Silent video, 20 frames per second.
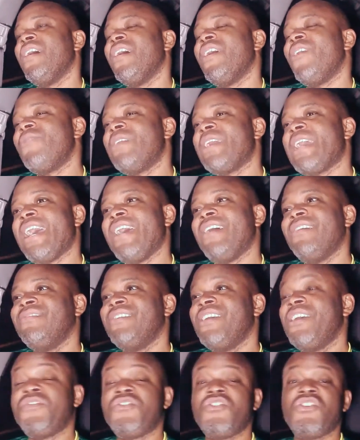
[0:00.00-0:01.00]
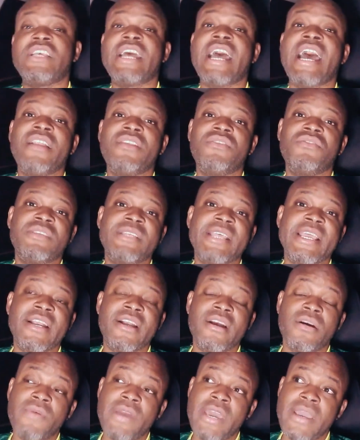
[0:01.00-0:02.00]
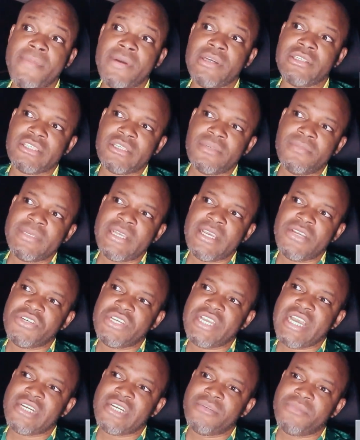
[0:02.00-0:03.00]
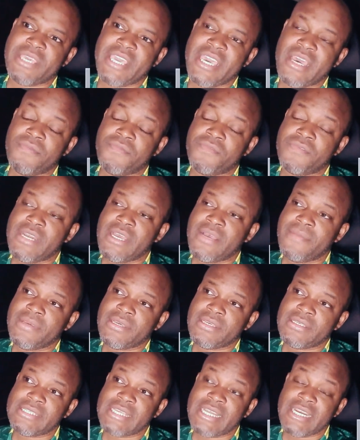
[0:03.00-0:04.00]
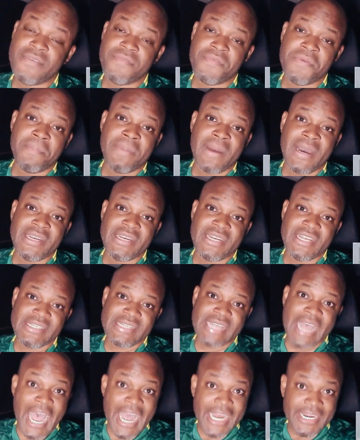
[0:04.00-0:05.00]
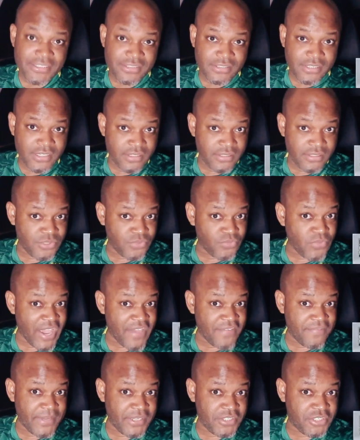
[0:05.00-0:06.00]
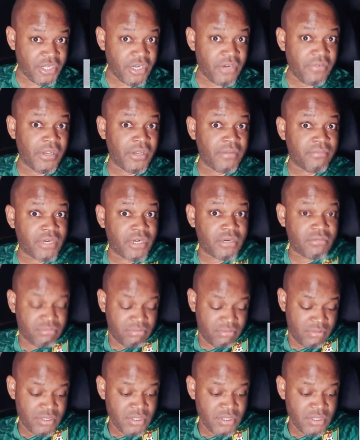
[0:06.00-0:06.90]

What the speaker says: Okay, if she's hot, you take her away. But sometimes you gotta be careful now, because not everybody that's hot is wife material, bro.